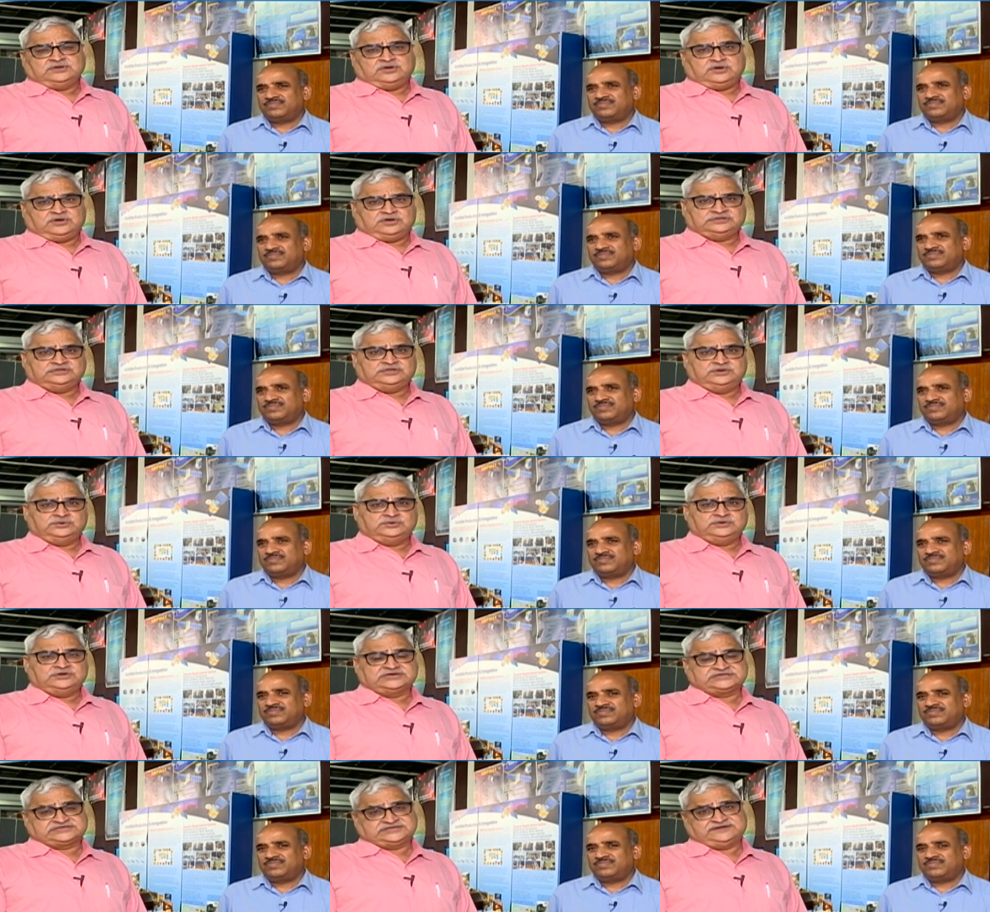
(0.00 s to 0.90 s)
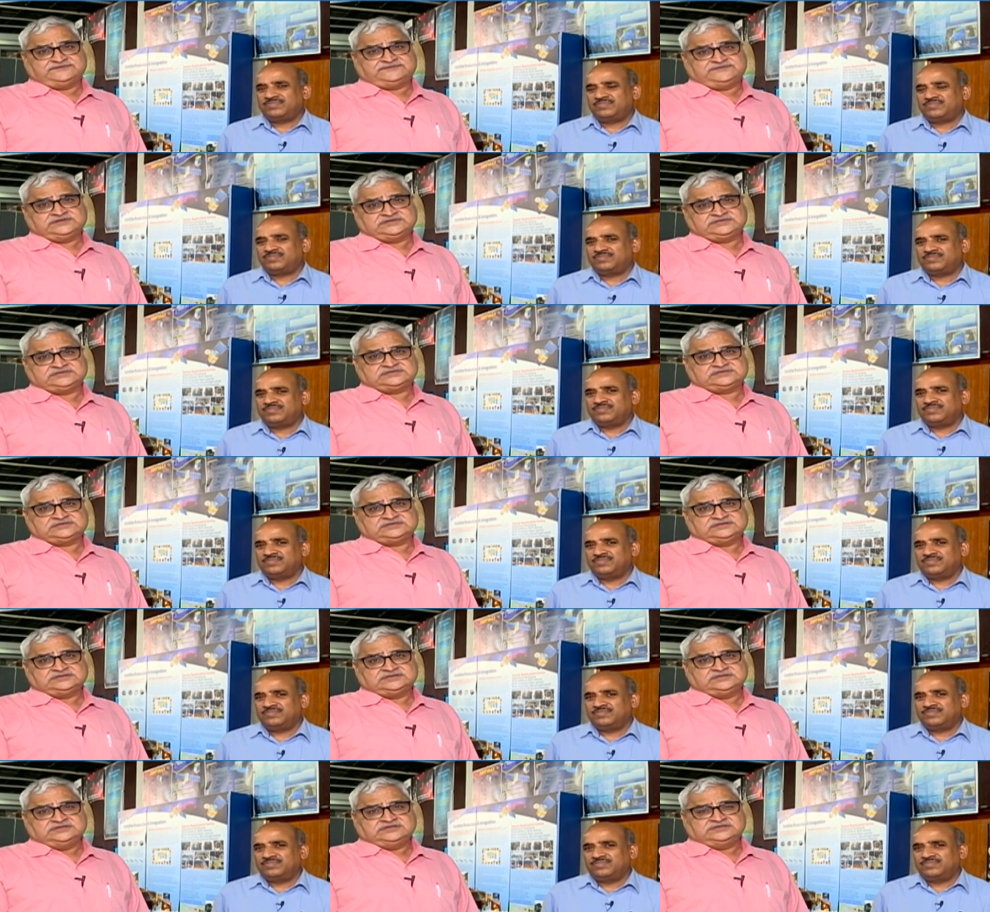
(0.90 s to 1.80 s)
Speaker 1: on the lunar surface,
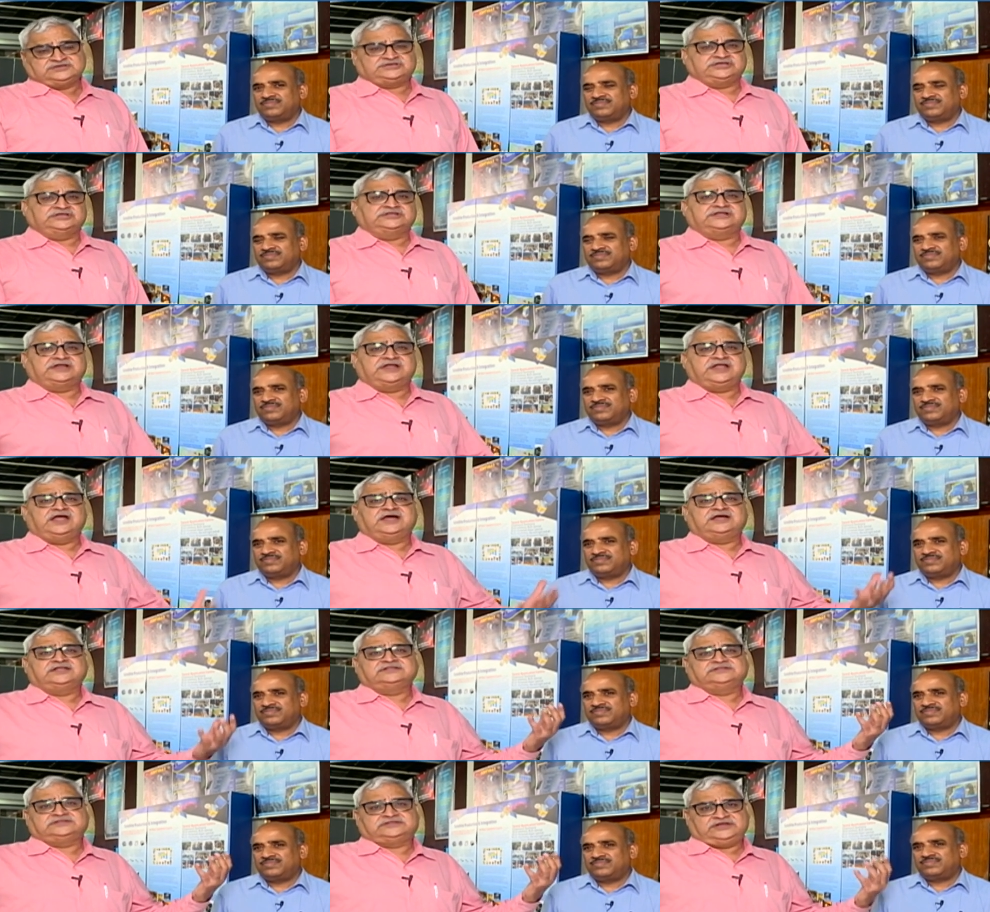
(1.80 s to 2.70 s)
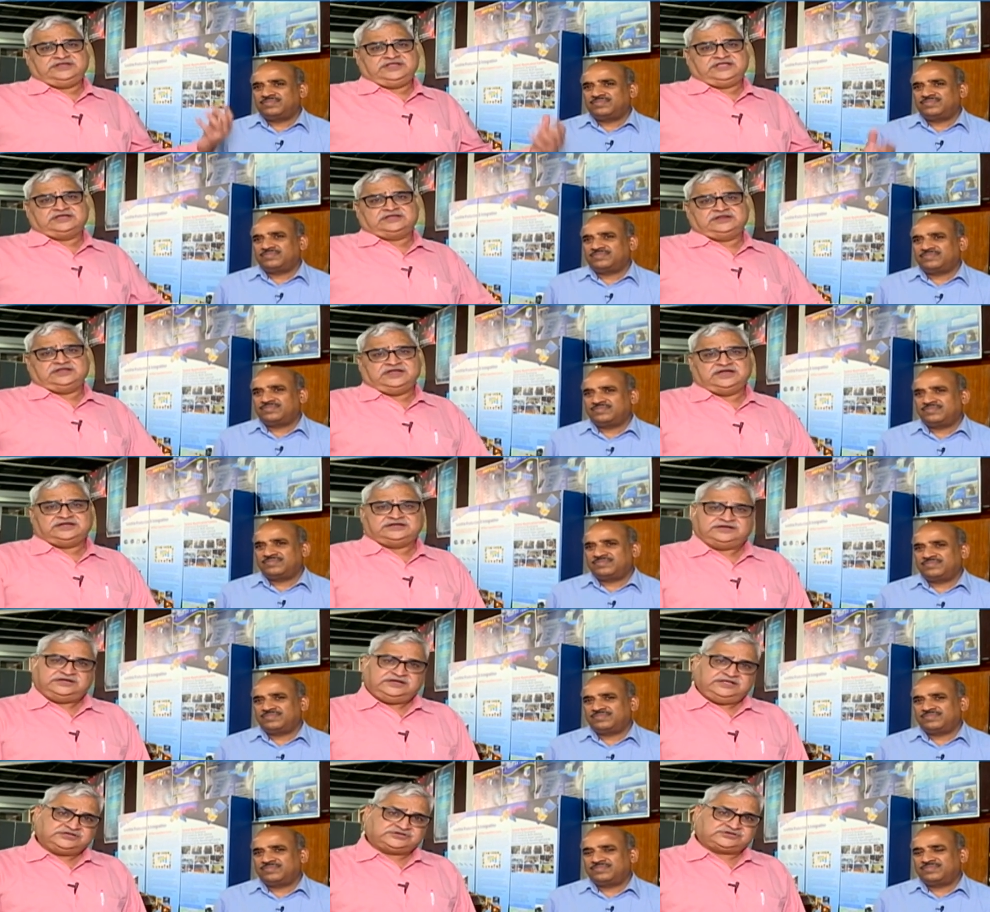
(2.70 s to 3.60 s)
Chandrayaan-3
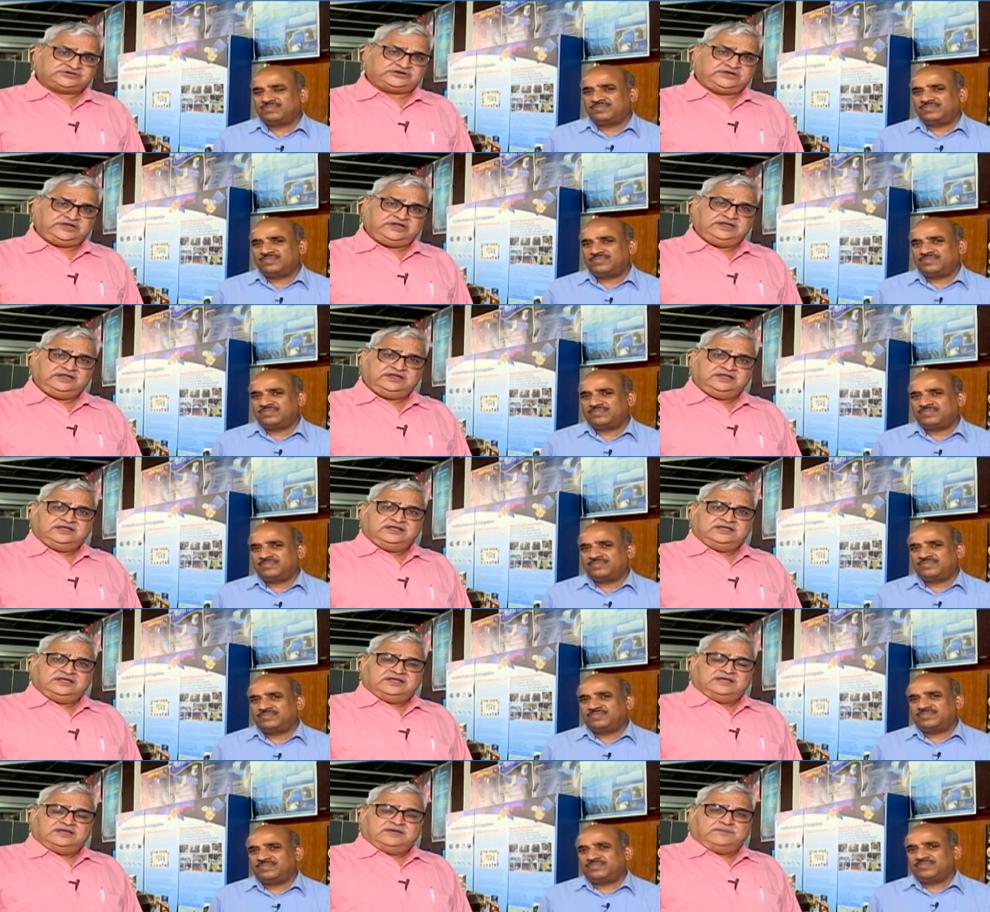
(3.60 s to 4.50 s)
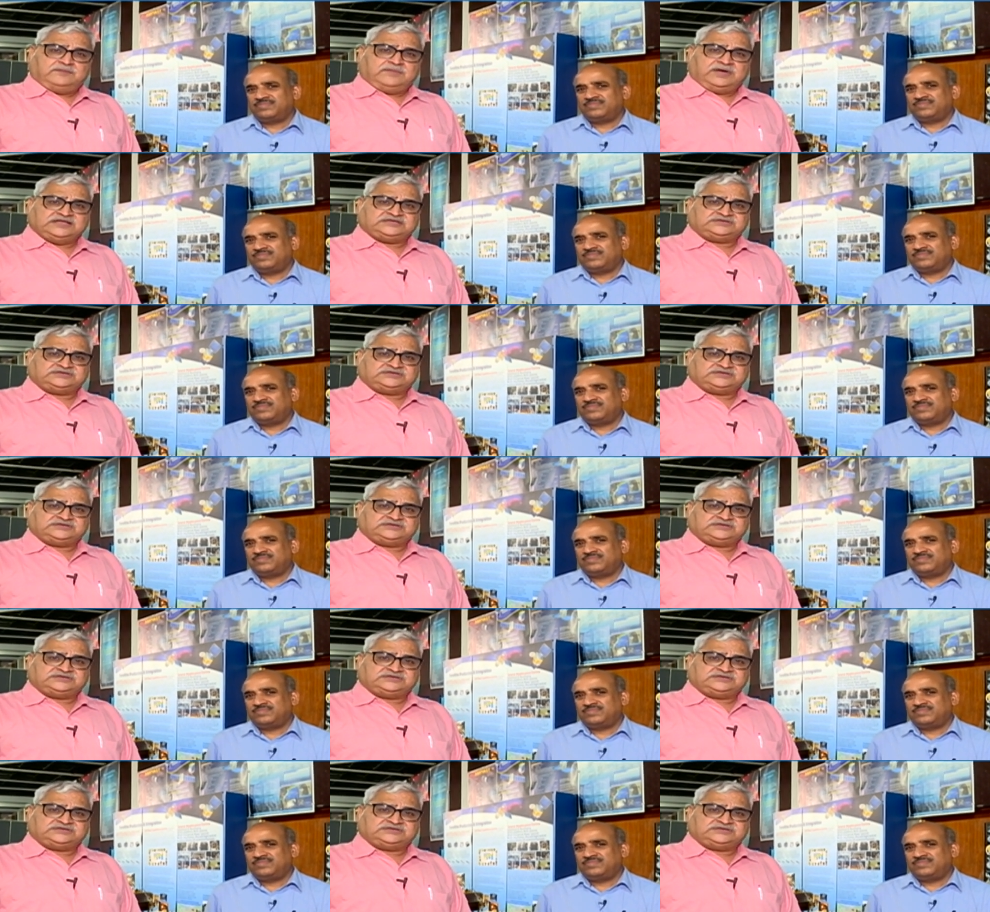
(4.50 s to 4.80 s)
created history by